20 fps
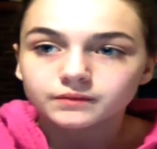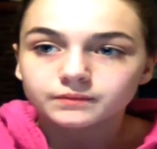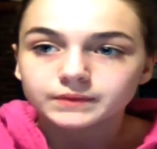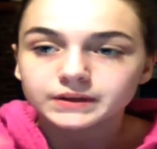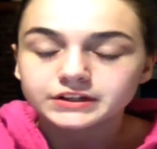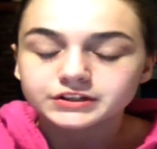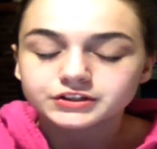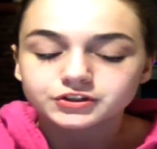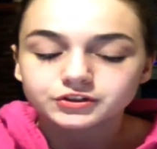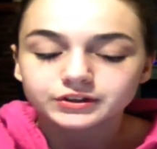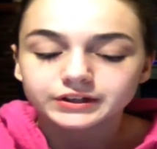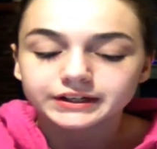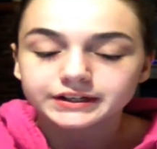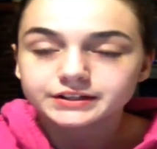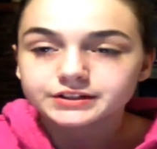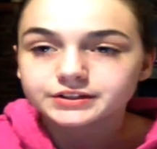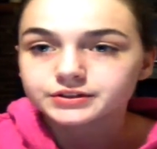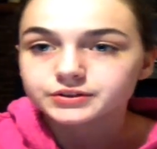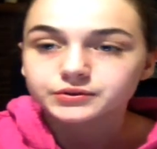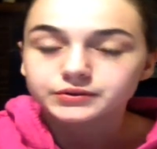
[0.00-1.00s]
injury
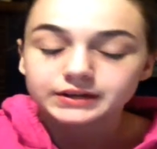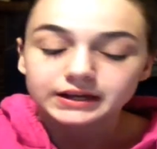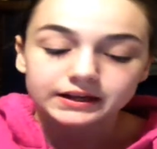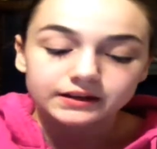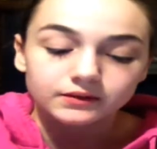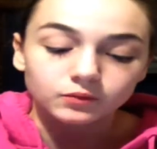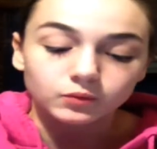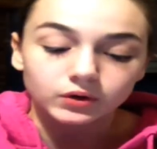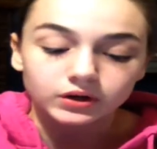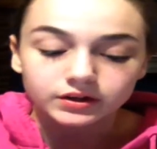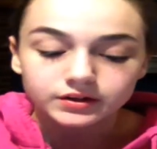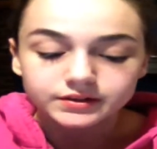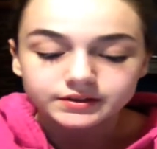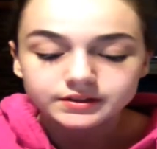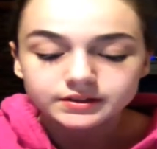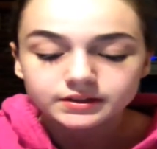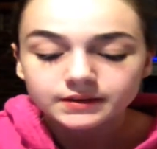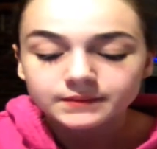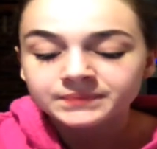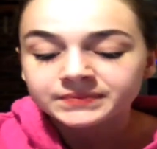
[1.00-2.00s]
to get
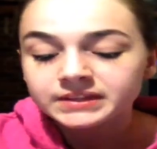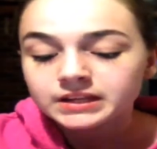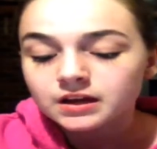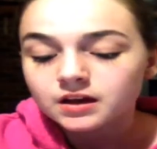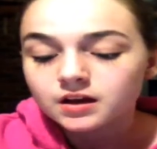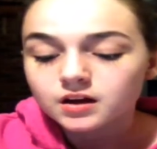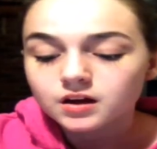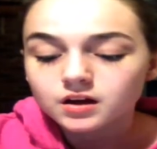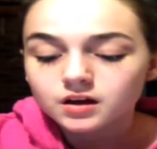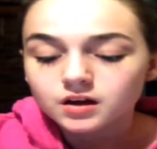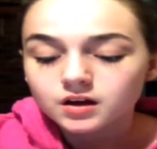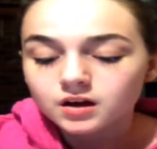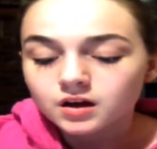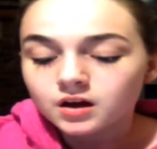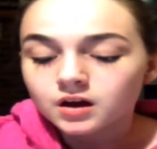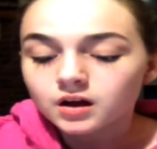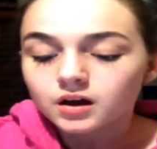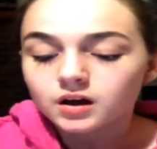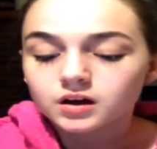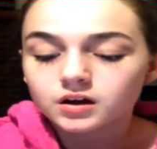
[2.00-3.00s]
worse.
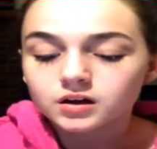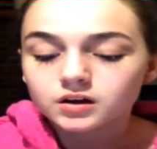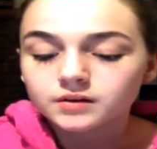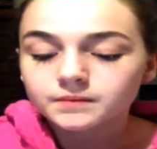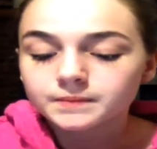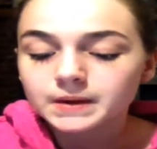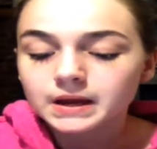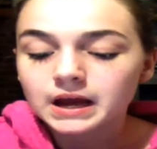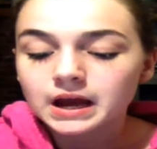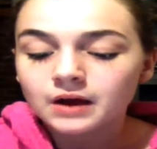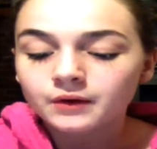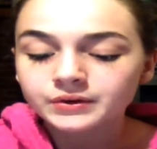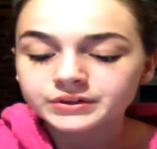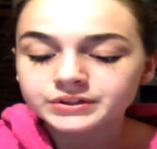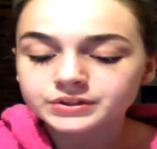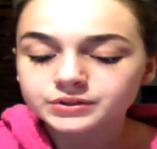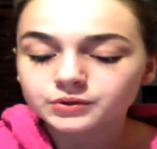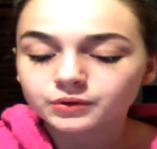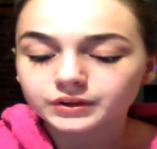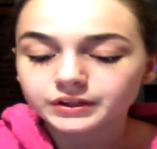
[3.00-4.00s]
How is
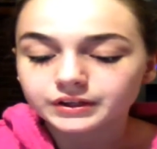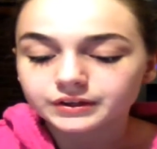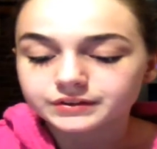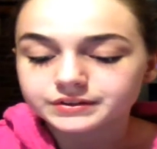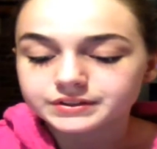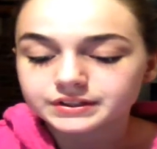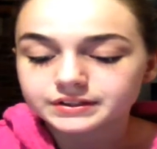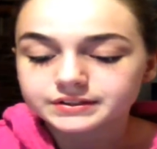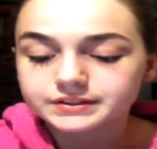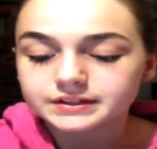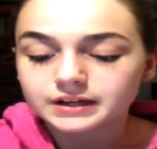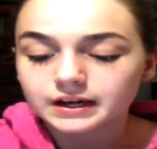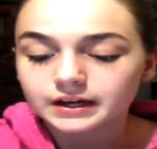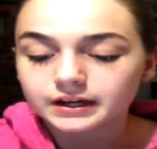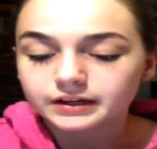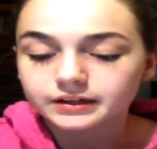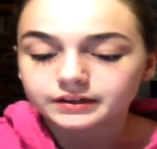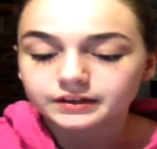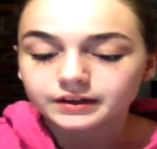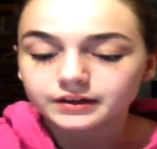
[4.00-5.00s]
scoliosis
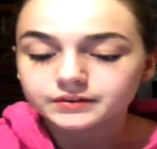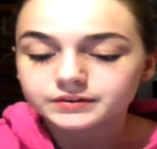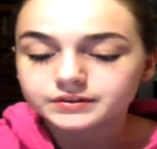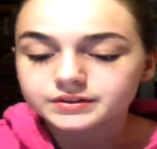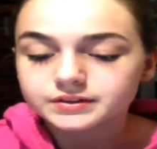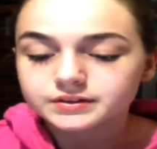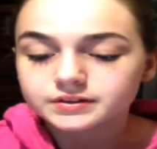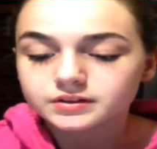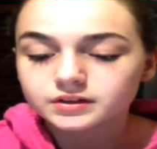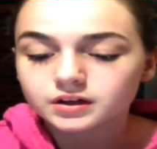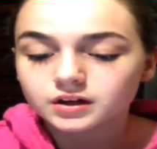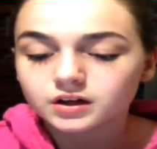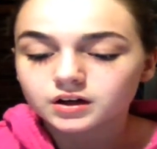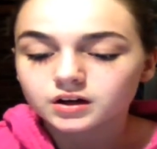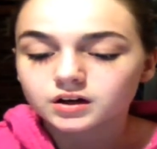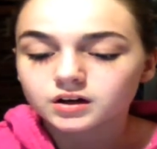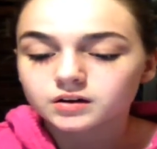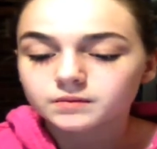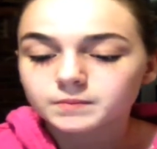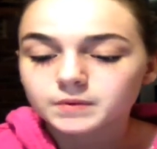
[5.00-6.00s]
diagnosed?
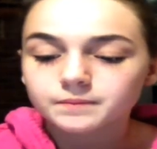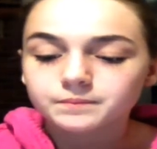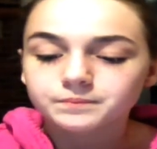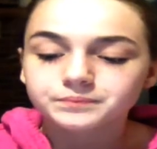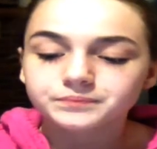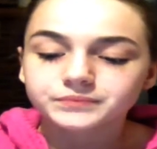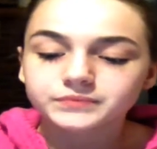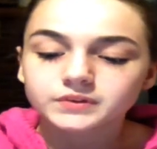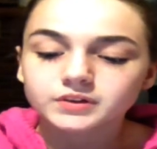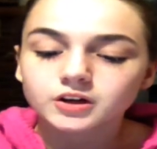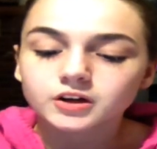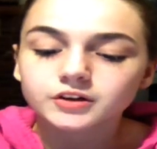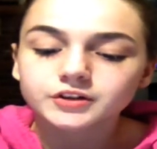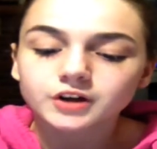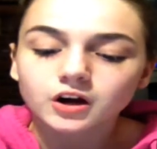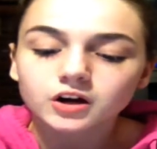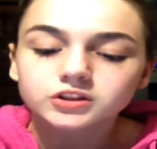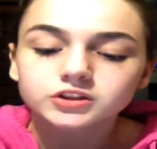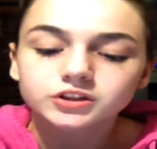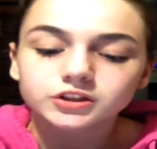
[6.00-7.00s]
A
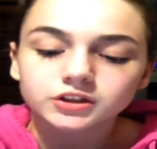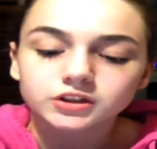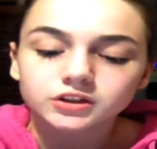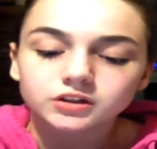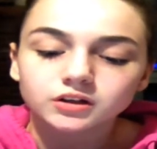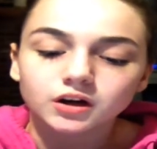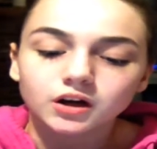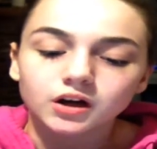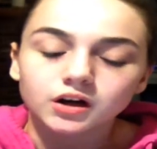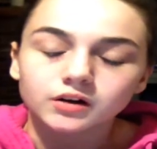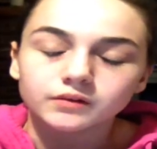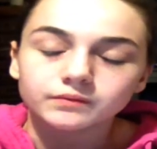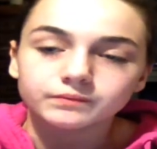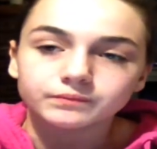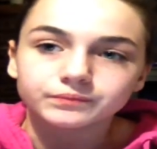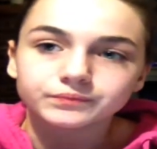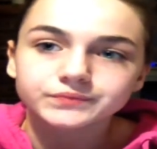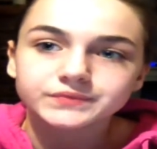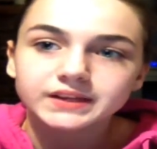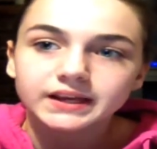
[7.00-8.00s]
doctor
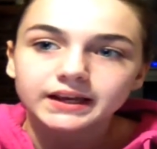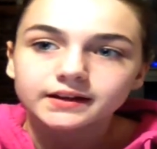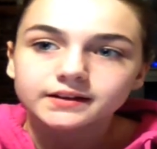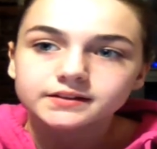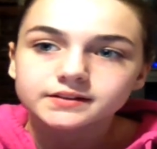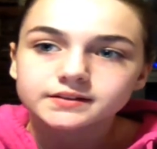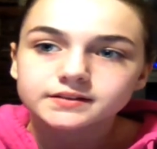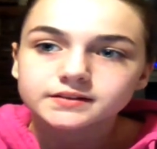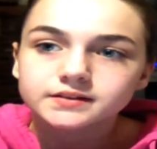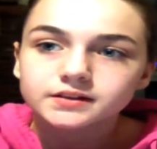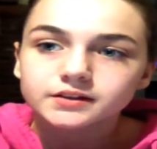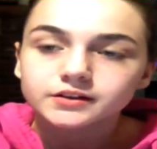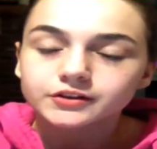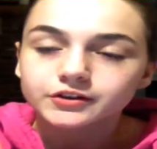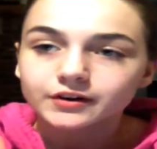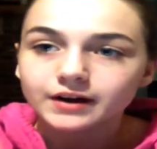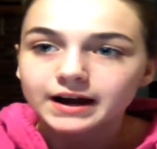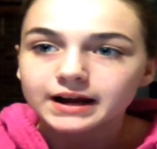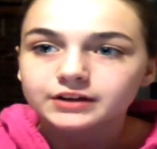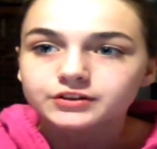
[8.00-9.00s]
takes
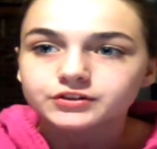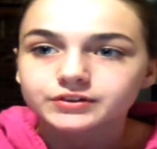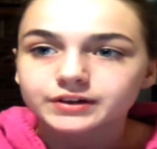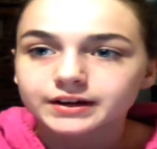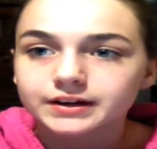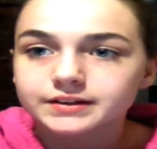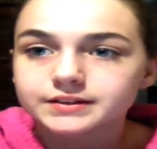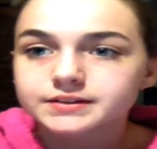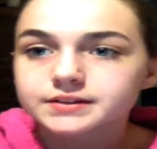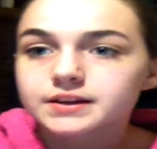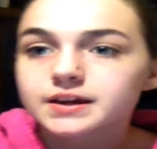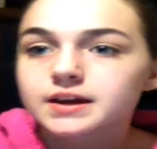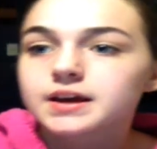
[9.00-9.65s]
your x-rays,